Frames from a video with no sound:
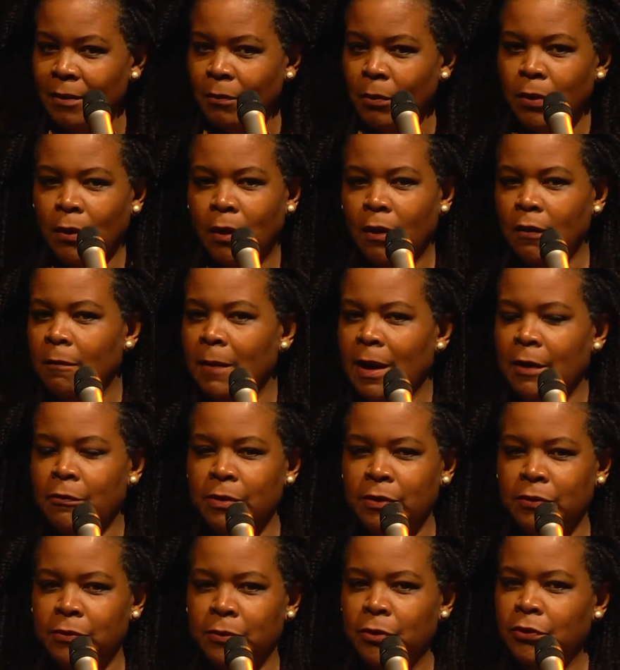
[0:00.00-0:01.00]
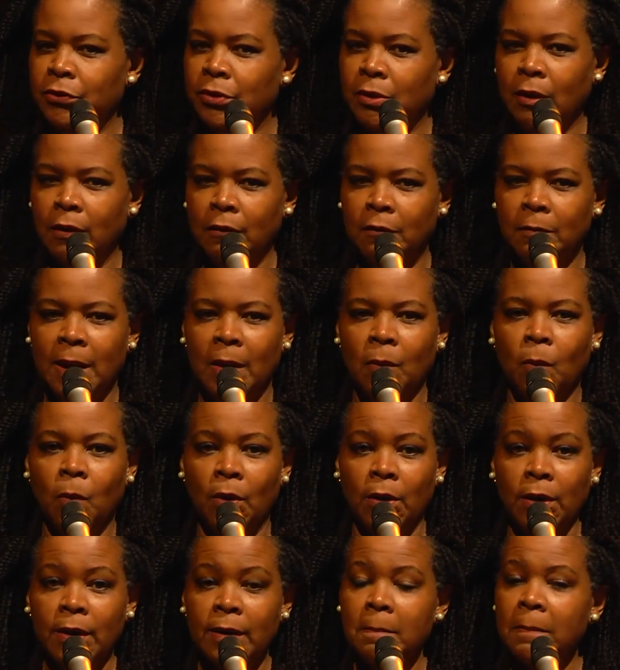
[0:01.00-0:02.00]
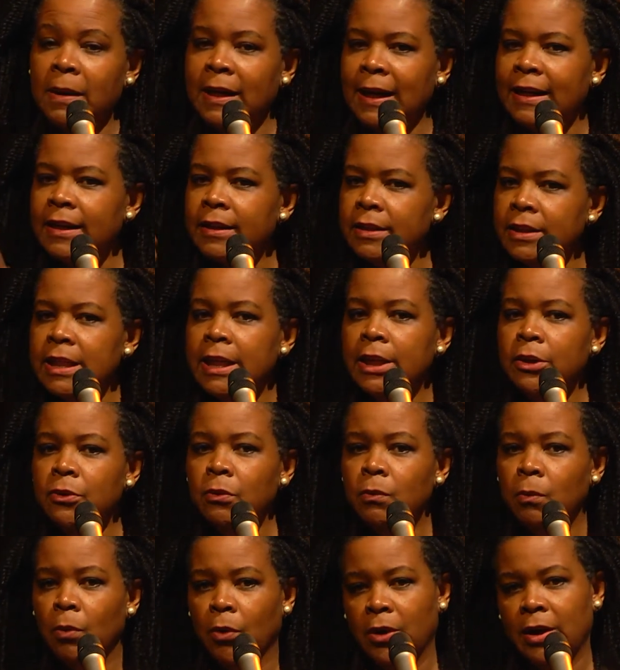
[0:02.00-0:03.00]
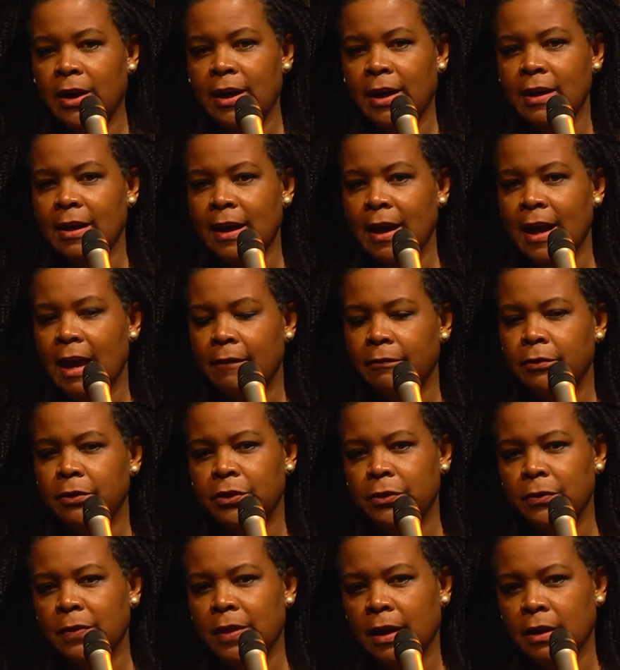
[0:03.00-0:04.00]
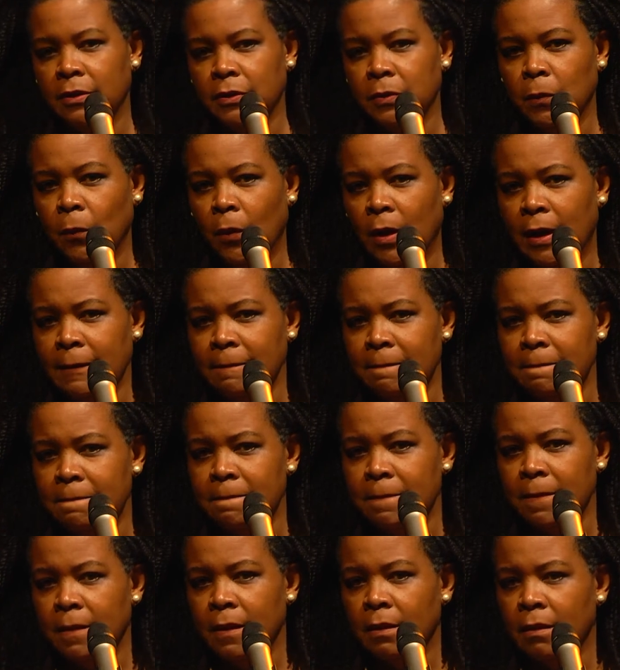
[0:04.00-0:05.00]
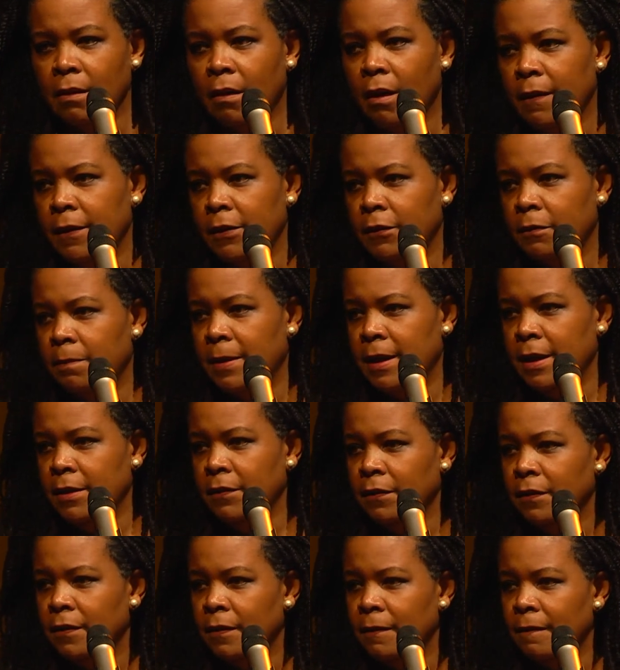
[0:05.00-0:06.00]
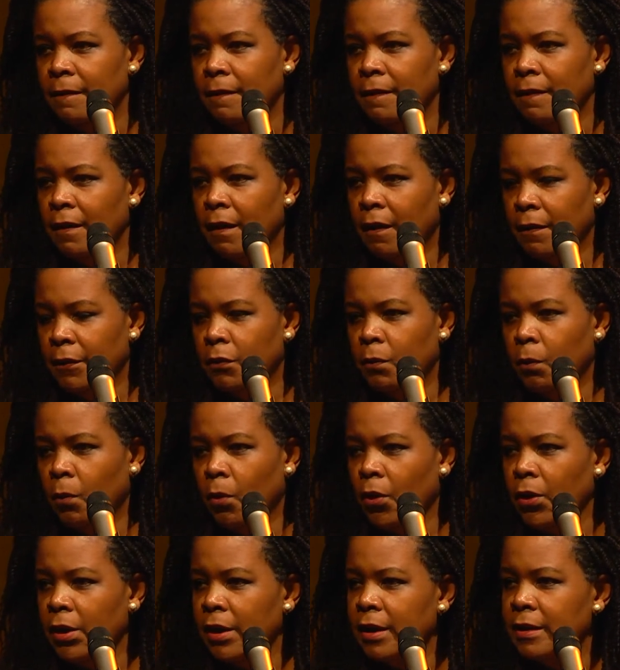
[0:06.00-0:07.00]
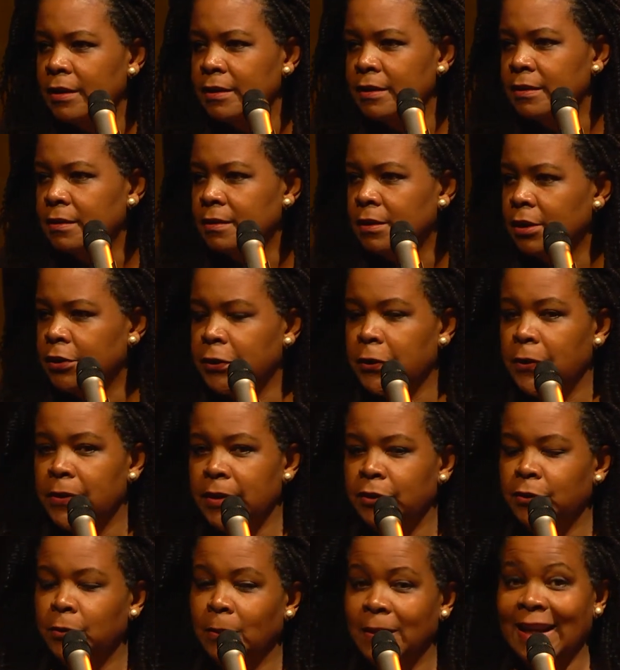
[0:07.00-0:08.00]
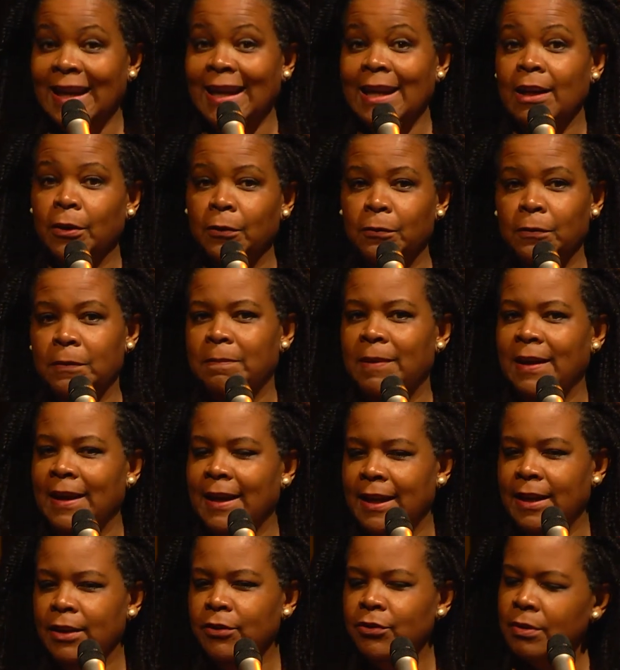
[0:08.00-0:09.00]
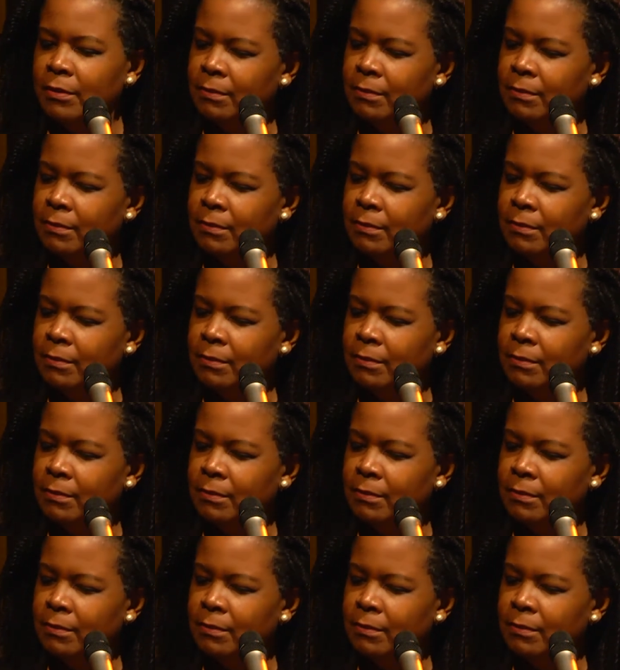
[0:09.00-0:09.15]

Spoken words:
with all of my research and all of my work. But I continued working after 2001 on this piece, on this work that turned into an 800-page,